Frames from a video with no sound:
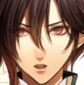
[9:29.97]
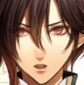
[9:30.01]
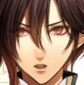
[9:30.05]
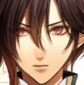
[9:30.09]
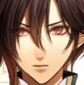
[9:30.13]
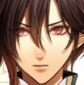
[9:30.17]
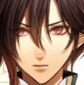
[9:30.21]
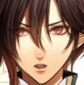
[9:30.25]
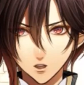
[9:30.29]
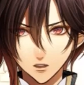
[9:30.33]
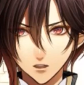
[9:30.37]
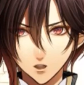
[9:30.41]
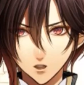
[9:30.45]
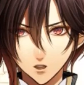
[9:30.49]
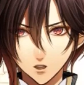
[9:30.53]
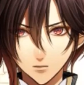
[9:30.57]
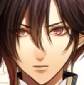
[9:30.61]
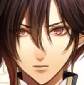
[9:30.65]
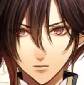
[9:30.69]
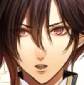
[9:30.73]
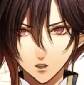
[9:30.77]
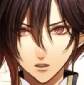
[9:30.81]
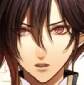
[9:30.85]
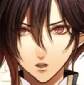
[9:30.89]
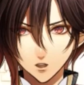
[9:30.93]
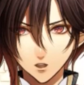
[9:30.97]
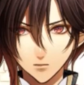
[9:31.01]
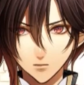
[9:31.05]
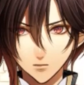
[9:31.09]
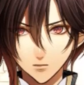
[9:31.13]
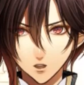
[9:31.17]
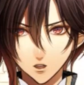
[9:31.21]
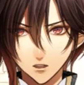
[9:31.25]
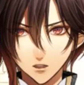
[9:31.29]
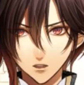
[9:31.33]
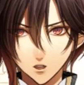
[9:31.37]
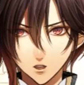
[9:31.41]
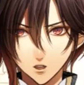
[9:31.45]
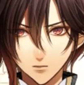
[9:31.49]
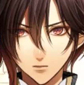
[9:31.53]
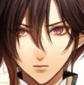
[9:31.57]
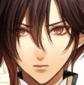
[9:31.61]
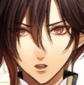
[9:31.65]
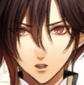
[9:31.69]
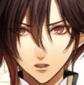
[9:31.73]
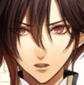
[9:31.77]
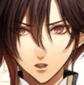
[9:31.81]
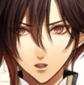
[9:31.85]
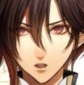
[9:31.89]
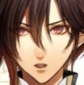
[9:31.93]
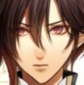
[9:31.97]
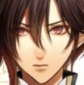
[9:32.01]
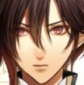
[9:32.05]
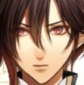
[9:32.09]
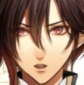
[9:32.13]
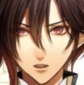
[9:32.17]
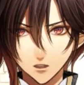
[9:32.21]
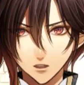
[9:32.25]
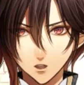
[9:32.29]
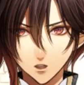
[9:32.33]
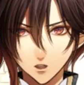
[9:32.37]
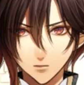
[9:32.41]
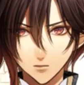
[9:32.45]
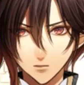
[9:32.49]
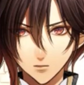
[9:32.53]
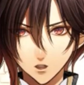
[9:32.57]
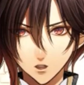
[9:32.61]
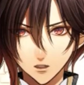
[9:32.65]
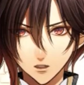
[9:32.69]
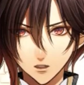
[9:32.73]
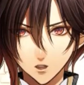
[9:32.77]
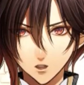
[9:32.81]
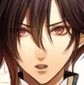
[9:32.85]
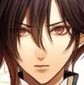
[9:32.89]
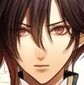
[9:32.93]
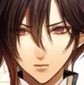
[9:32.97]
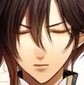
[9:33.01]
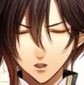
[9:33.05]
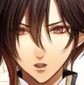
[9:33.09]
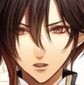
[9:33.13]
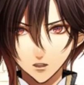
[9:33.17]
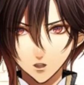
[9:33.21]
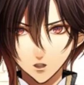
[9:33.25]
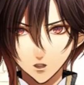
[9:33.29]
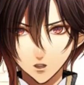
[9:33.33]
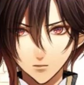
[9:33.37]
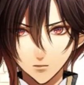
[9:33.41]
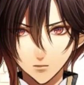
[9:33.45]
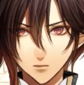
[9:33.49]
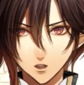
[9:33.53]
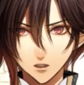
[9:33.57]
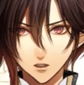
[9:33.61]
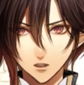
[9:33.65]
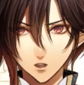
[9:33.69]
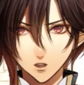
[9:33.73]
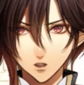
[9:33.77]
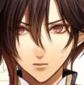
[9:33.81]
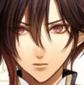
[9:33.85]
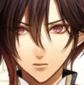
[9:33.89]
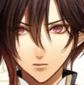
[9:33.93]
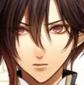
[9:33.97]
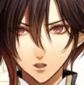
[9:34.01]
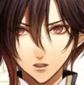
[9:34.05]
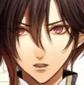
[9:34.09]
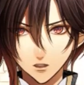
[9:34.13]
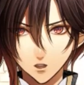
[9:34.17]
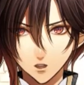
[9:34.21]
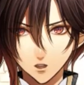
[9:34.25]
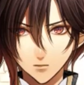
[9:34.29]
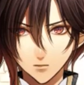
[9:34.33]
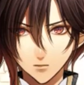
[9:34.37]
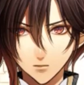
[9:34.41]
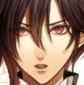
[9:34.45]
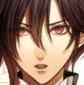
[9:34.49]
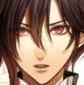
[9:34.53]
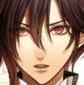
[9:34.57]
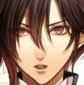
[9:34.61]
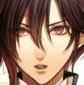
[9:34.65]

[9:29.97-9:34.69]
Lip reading: I guess I'll leave her be then. Alright, here's the kale green tea. Go take it.